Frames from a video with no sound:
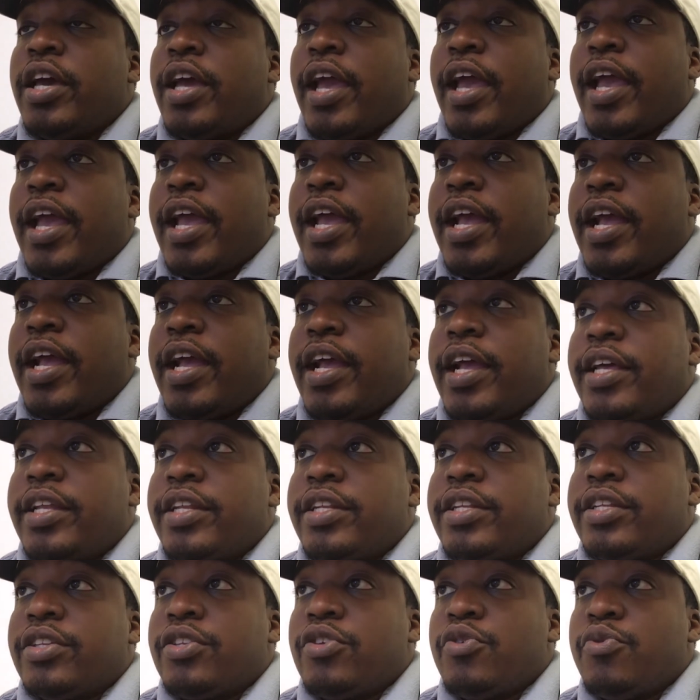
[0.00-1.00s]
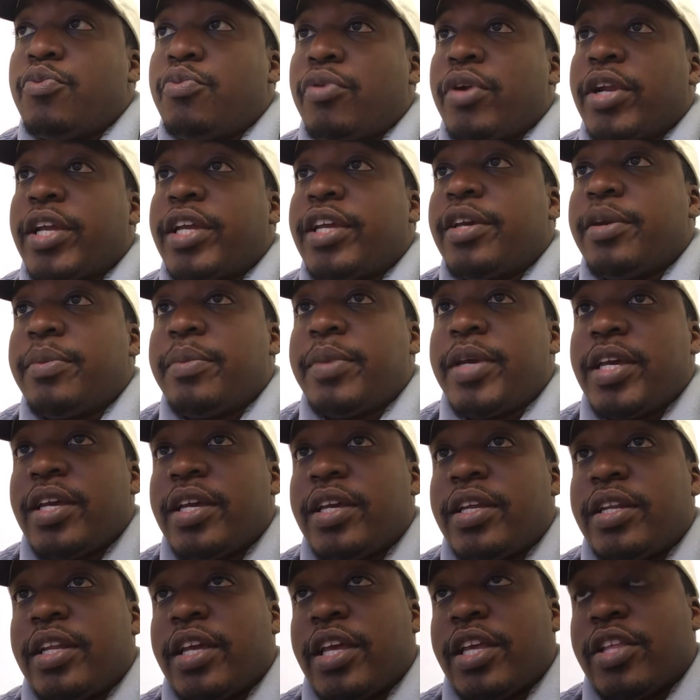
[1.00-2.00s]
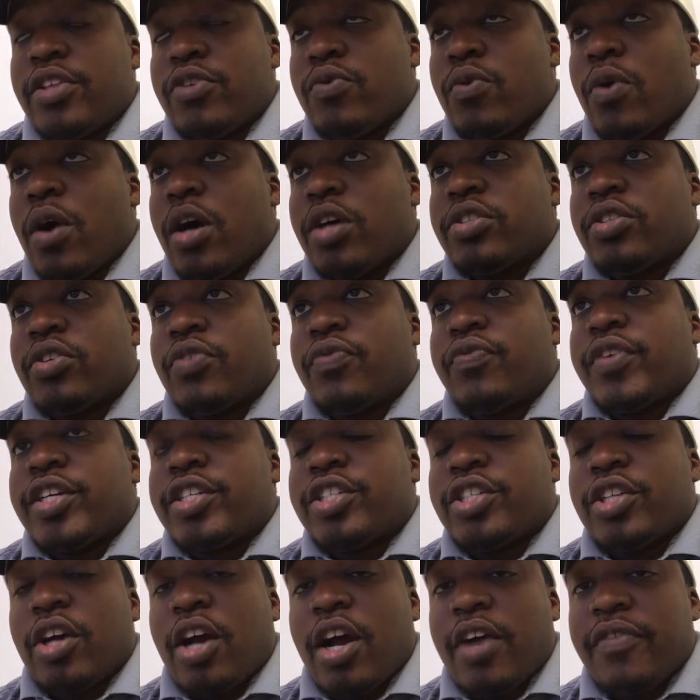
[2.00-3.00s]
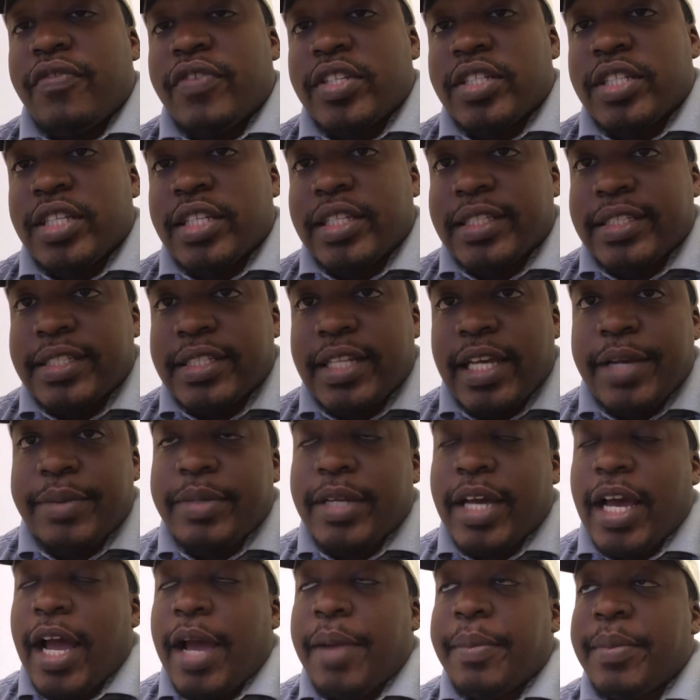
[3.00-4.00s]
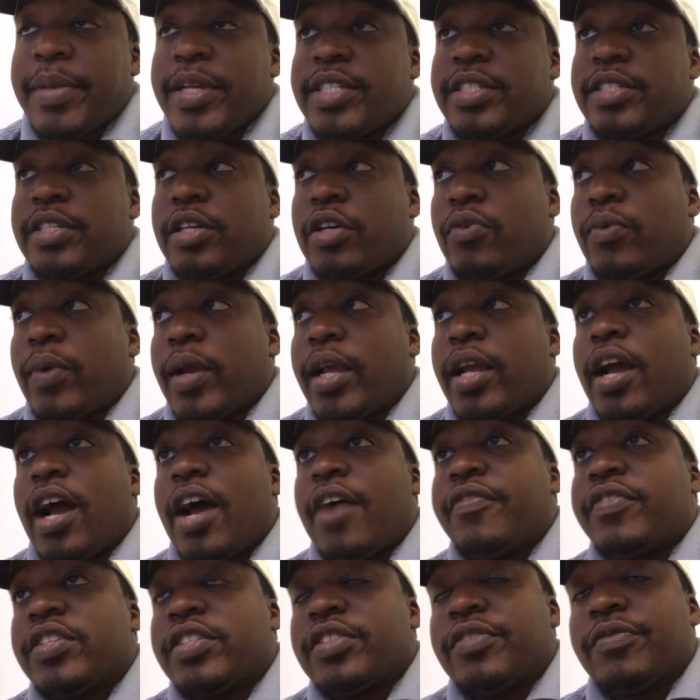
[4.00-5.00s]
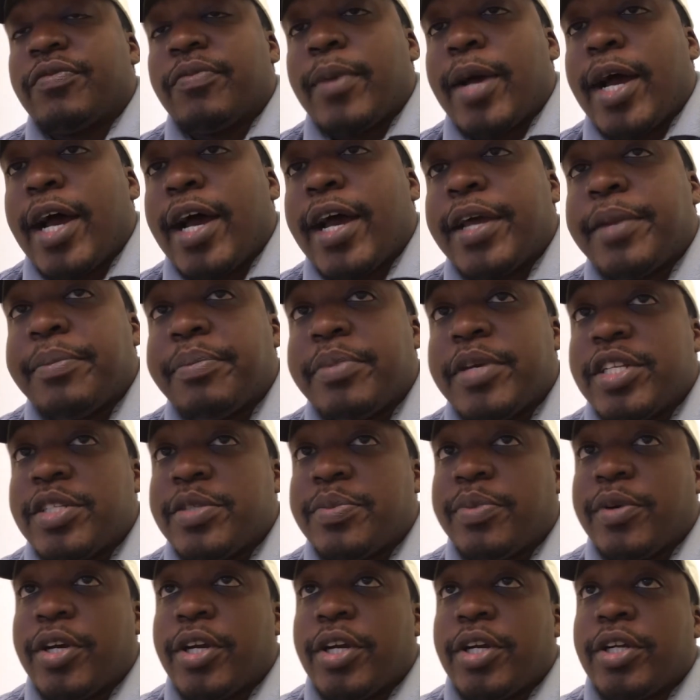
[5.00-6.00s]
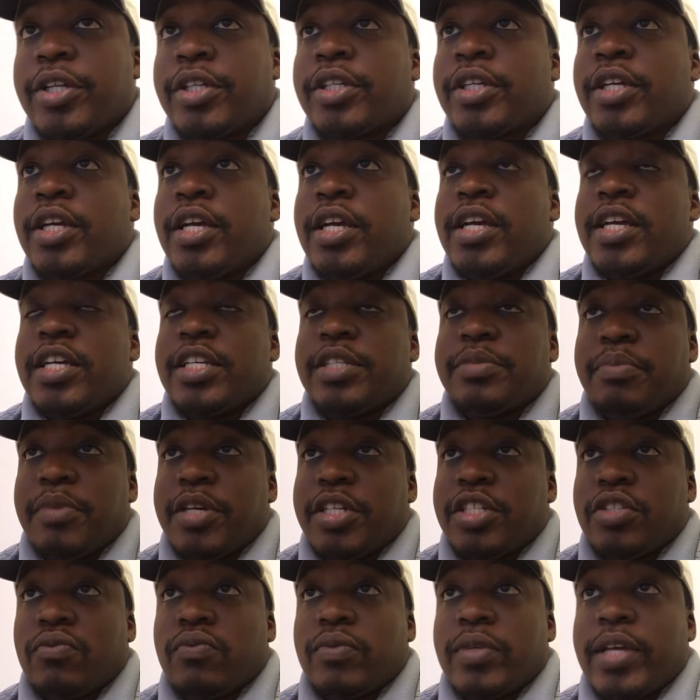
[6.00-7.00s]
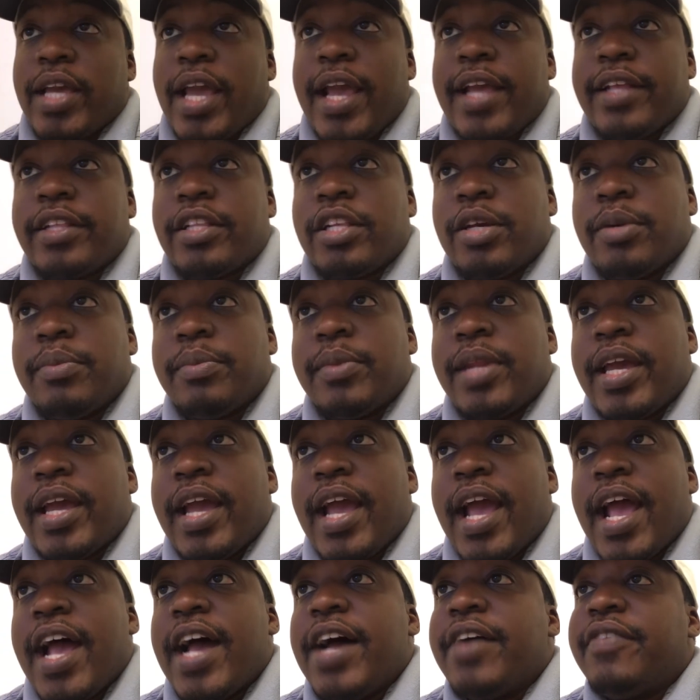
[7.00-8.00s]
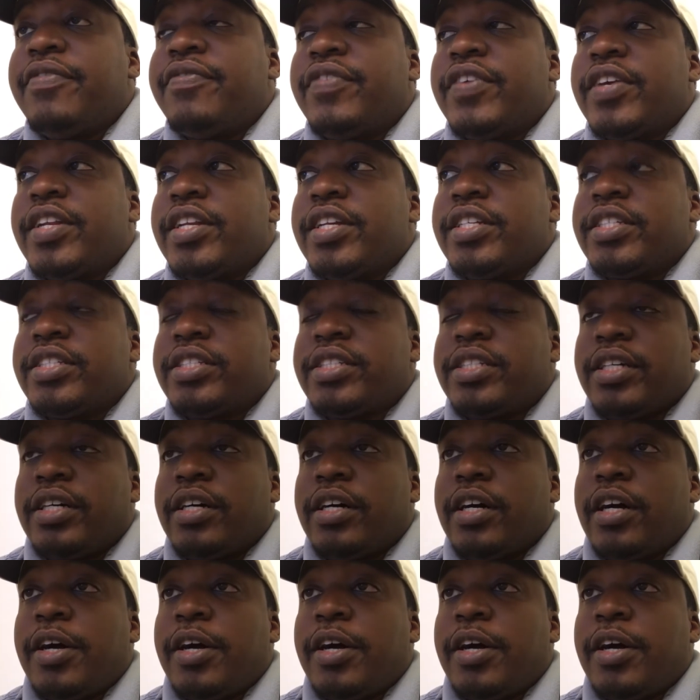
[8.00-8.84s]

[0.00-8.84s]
and you bring him in, and you also fix your offense at the same time. He's a great offensive mind. Pittsburgh, as much as we hate them, they have finished